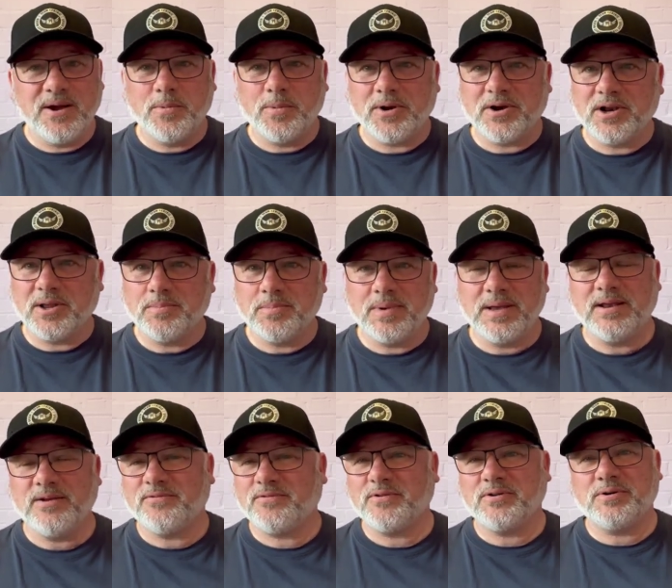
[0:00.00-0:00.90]
We're going to
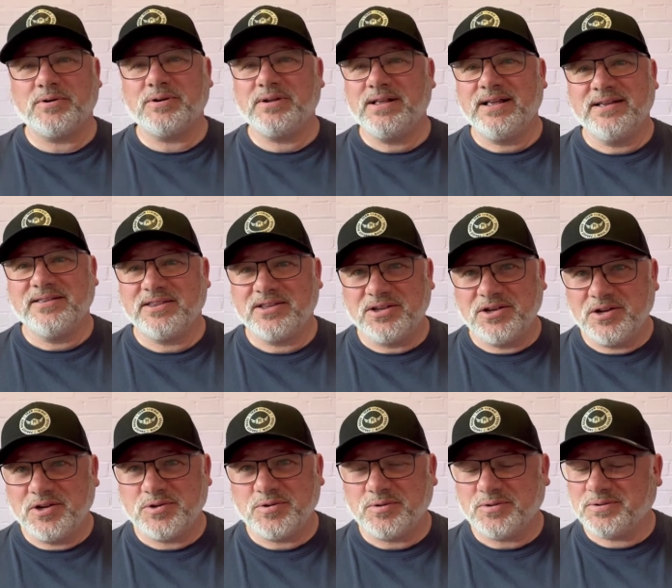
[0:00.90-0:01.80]
meet for the
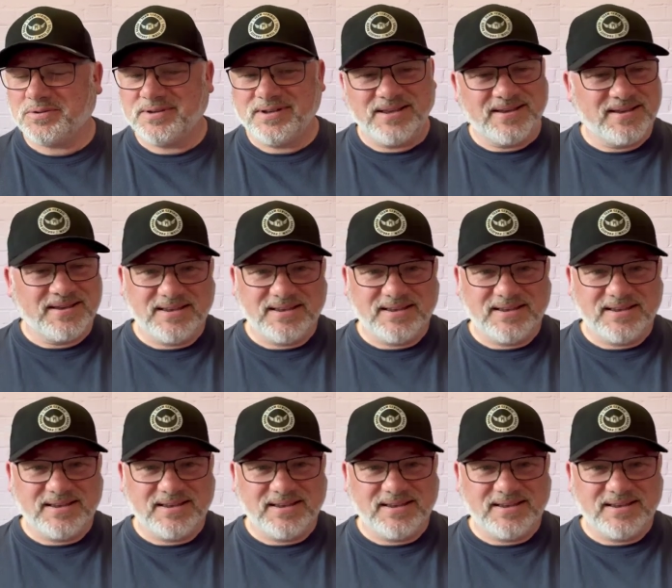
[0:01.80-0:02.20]
usual